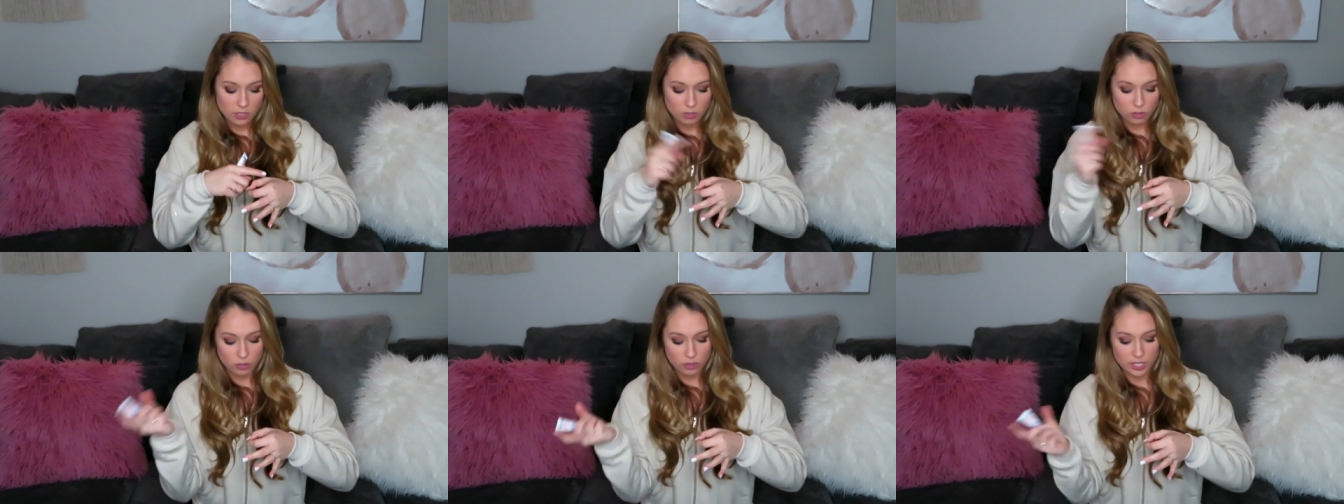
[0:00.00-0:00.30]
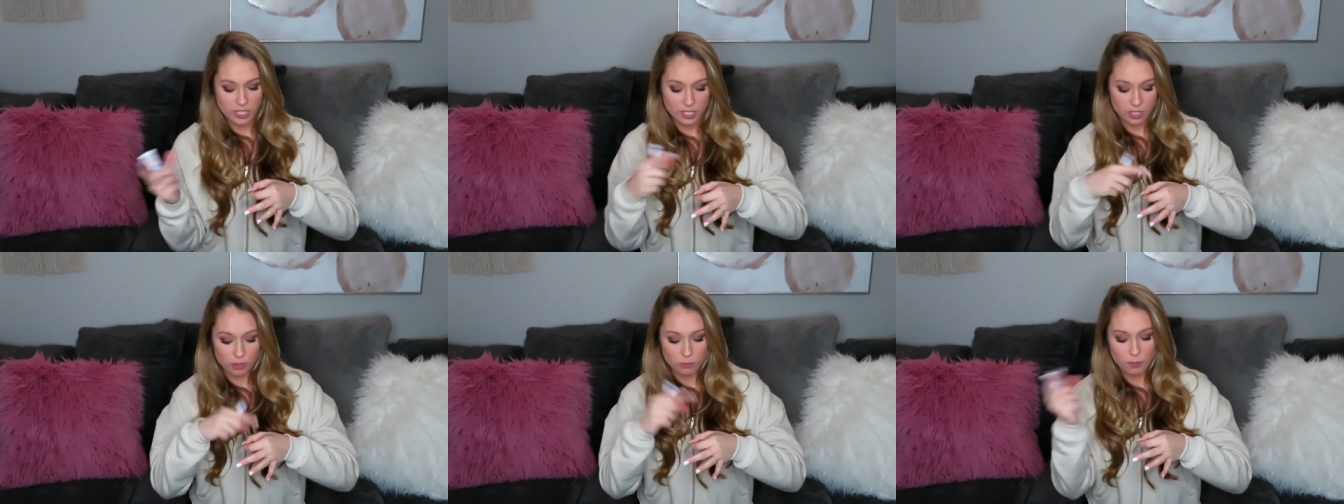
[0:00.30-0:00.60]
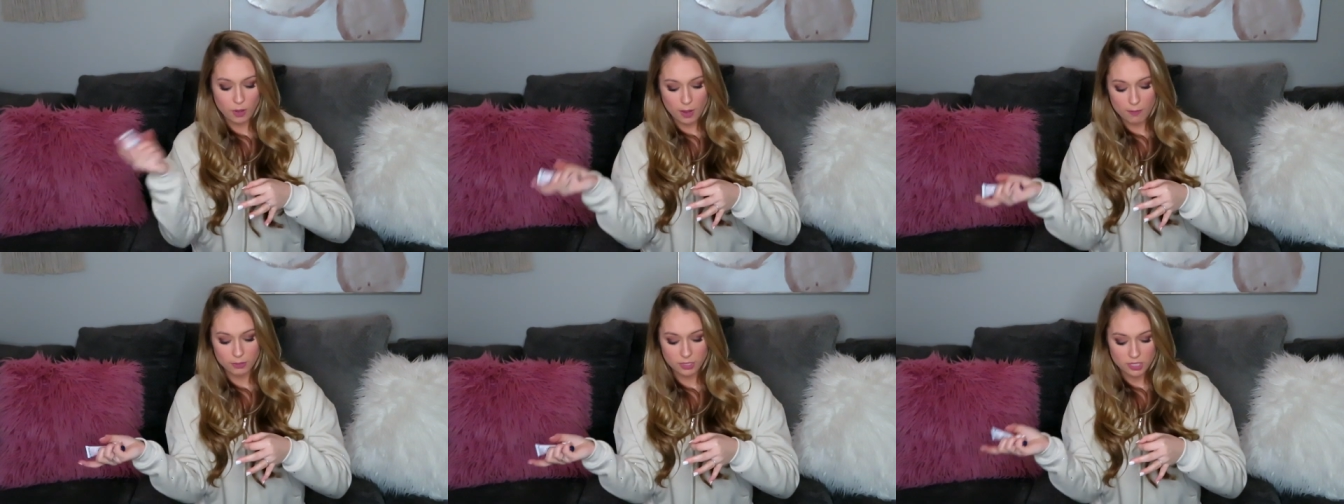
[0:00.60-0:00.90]
little thing,
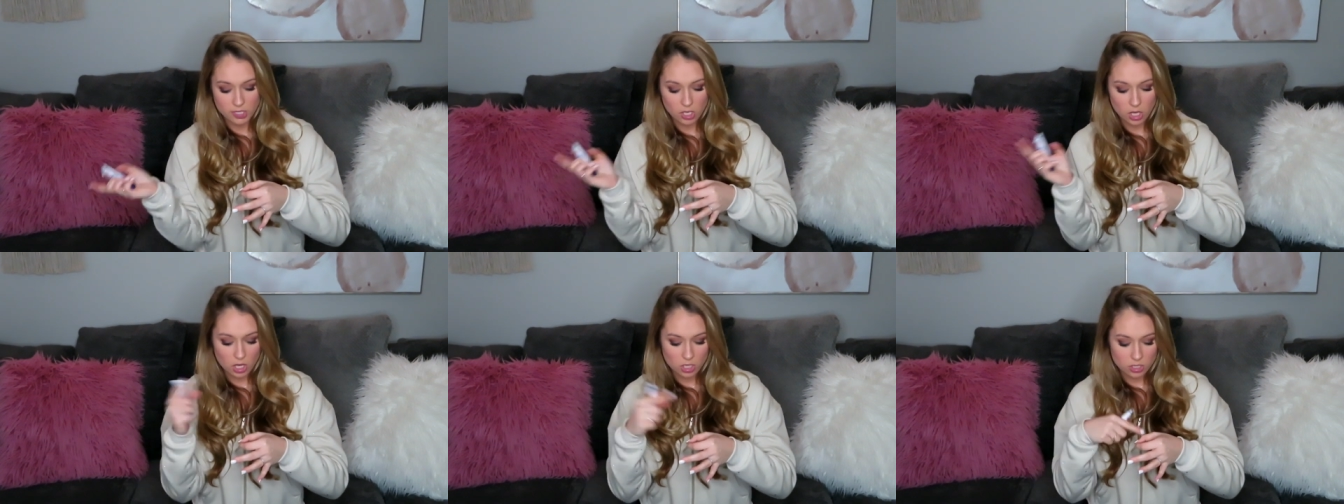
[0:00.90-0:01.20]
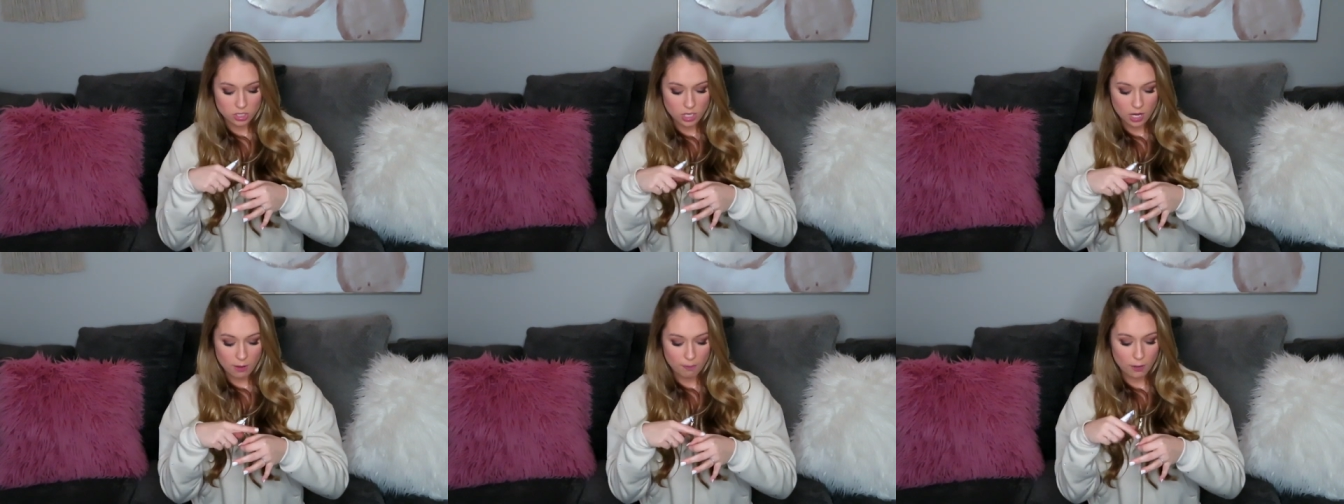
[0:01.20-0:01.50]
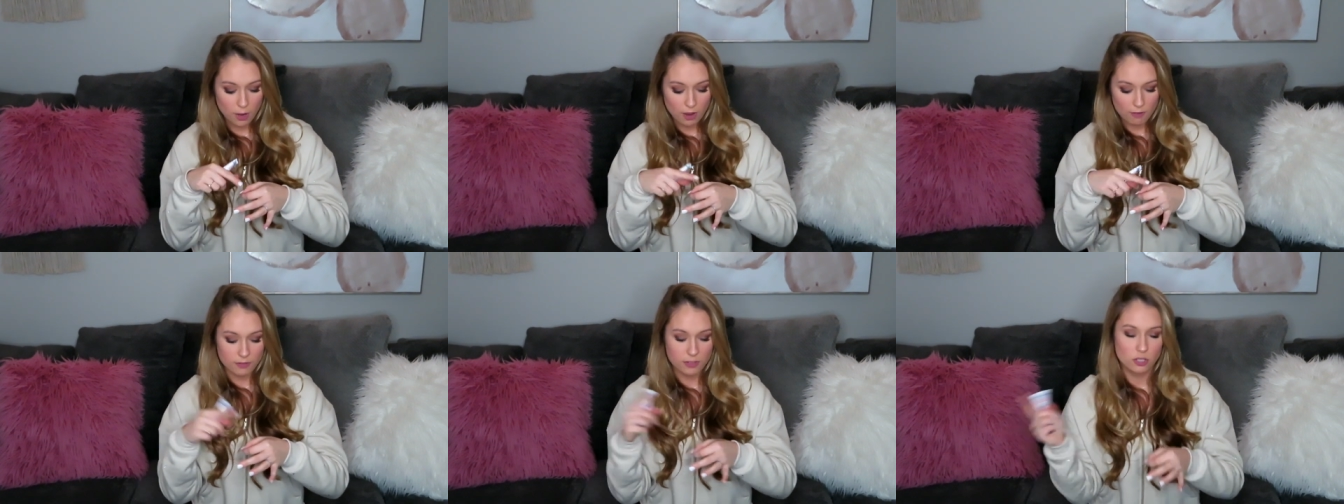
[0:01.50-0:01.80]
and pop the
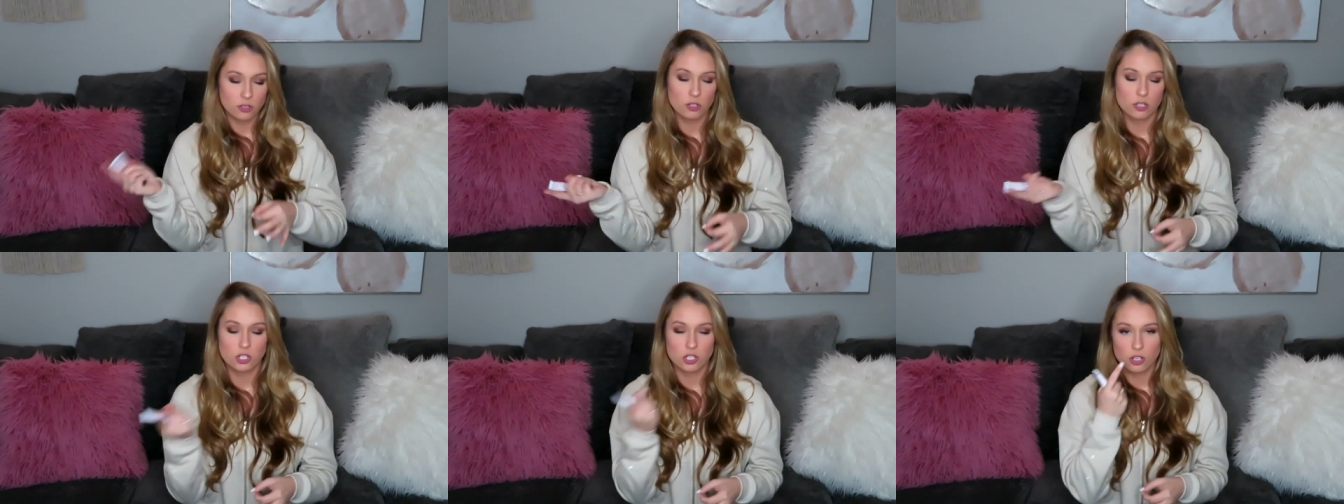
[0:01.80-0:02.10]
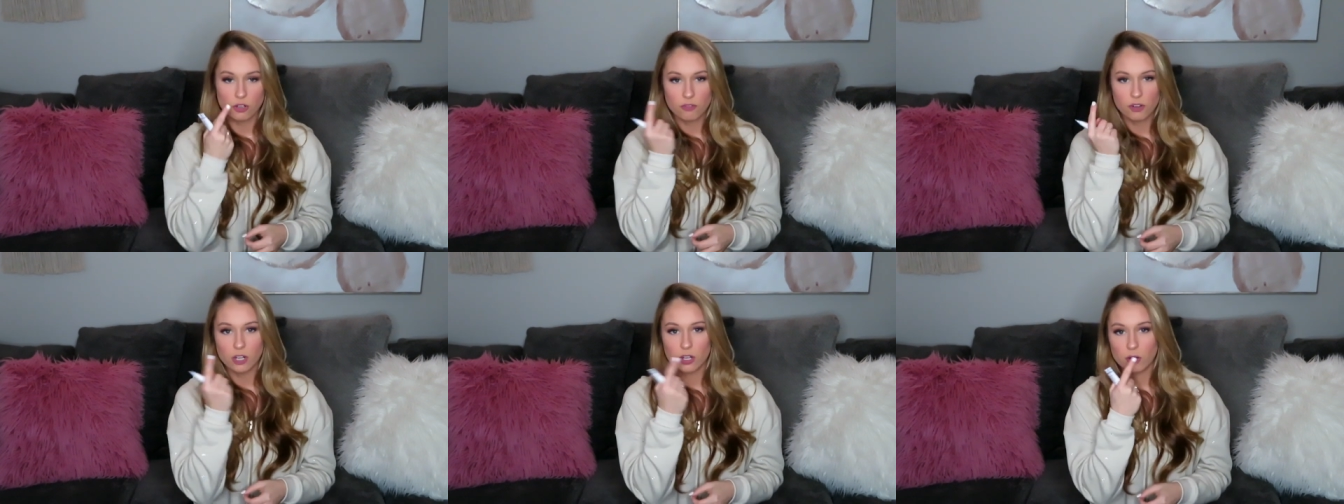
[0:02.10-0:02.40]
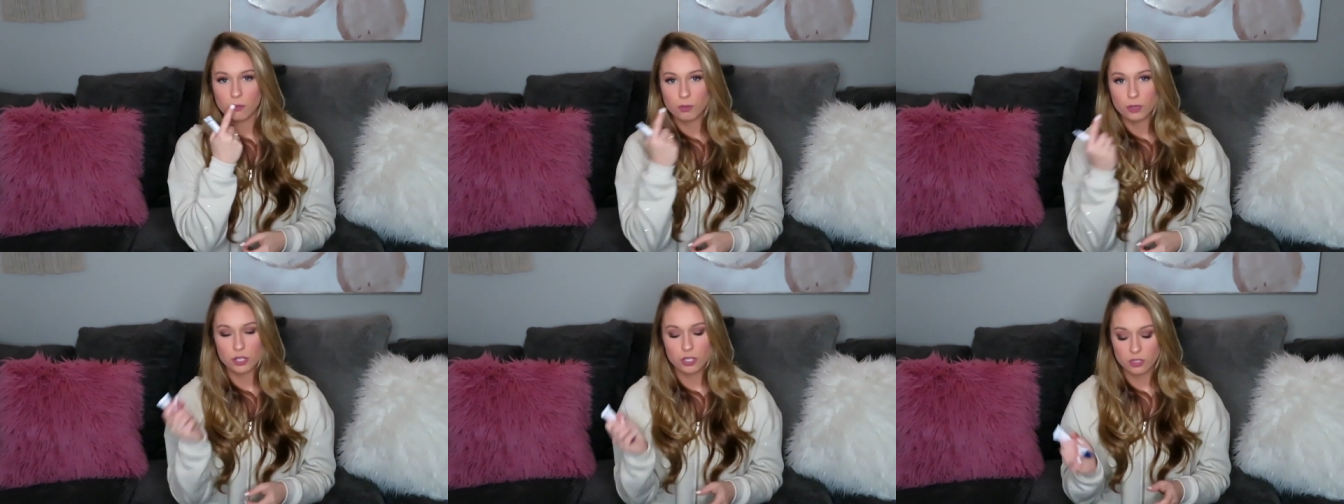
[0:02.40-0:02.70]
top off and do your
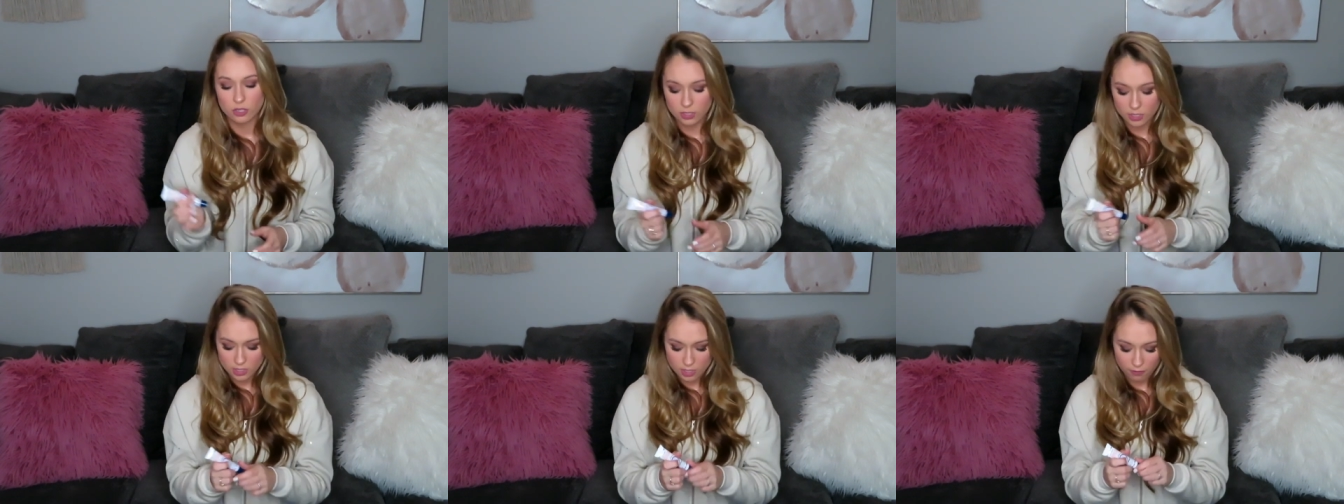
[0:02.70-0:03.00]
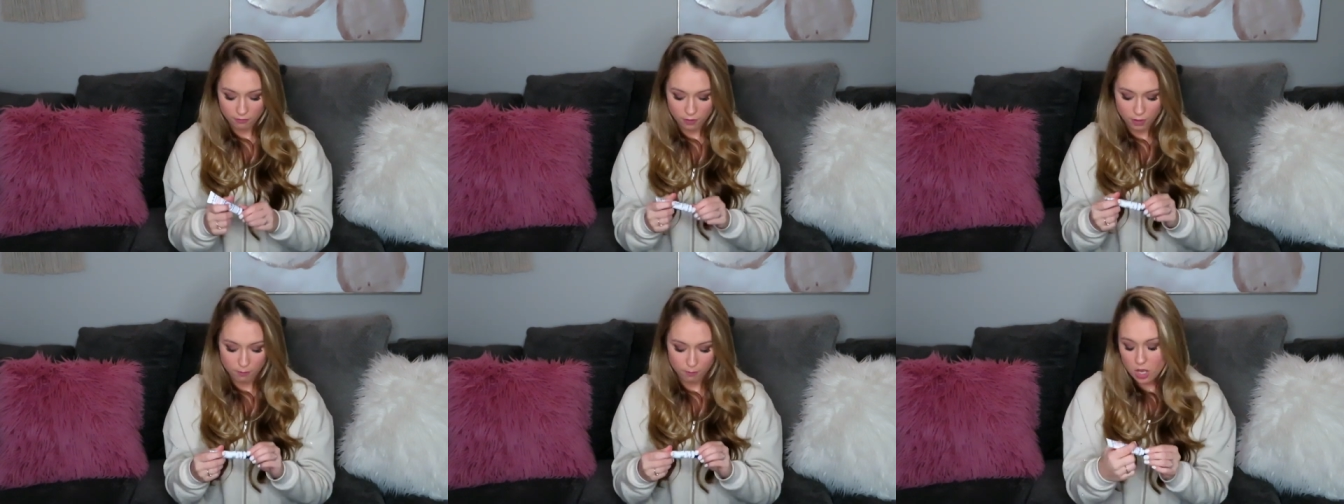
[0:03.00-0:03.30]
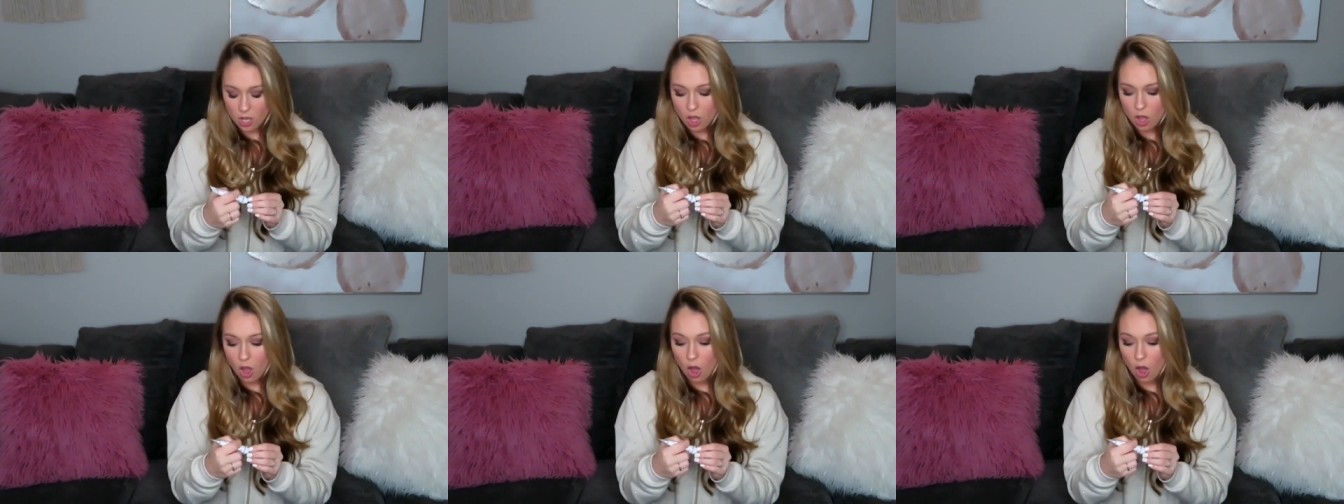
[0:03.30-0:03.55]
finger and put stuff on.